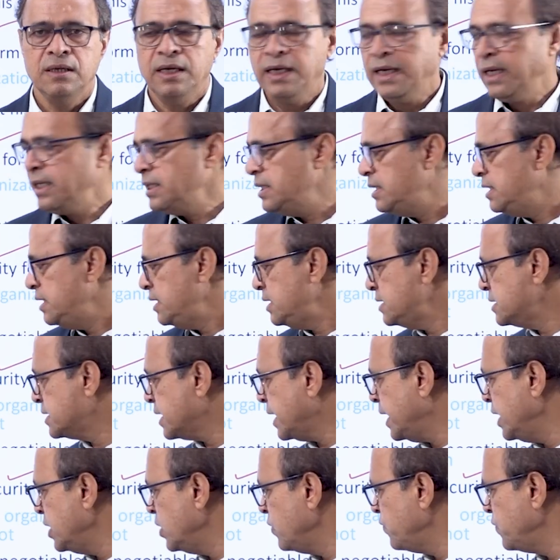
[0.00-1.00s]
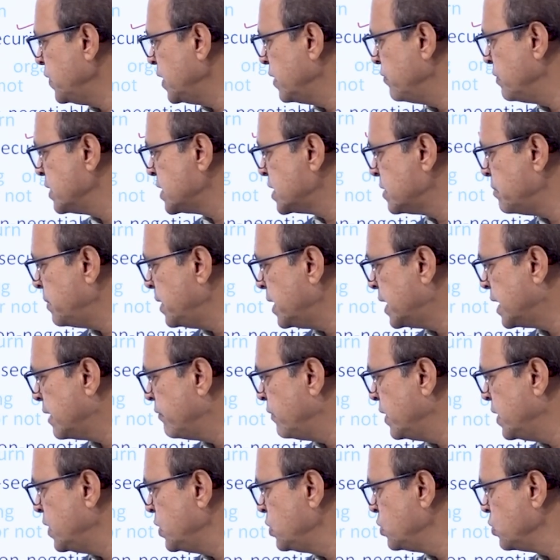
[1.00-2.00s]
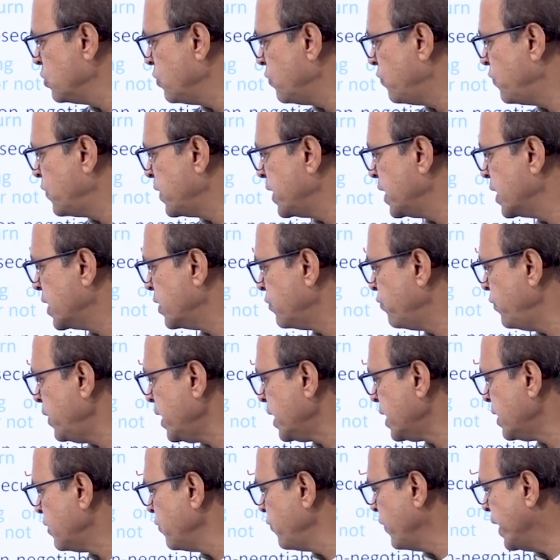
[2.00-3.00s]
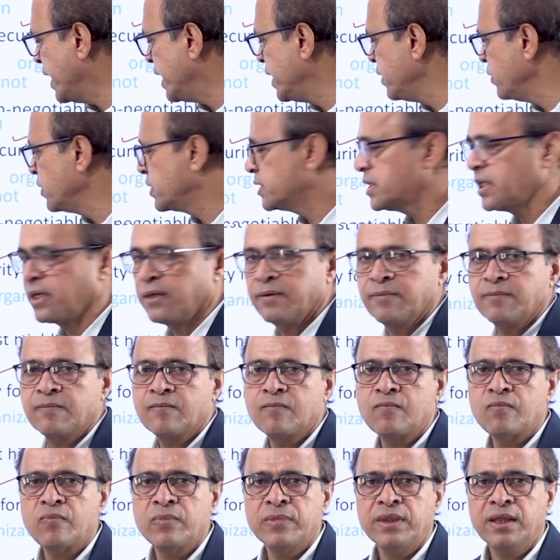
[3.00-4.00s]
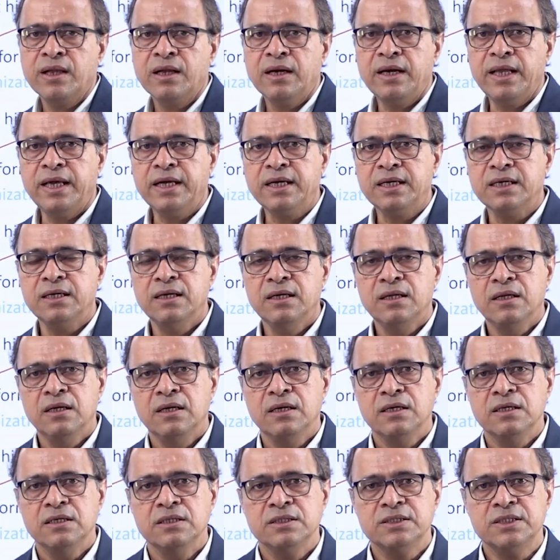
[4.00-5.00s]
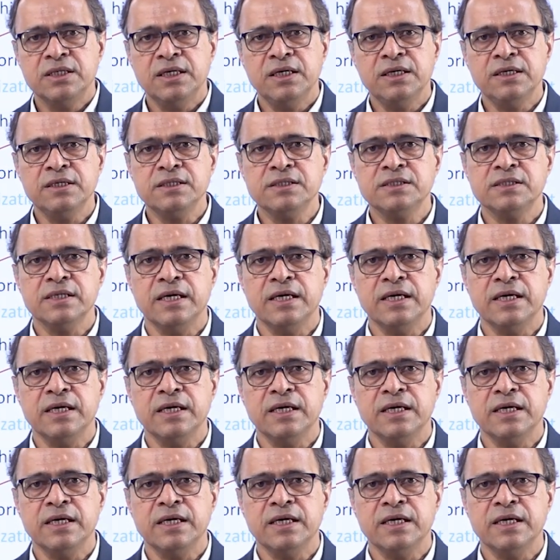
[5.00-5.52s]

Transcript: And these kind of investment avenues offer a quick valuation, like shares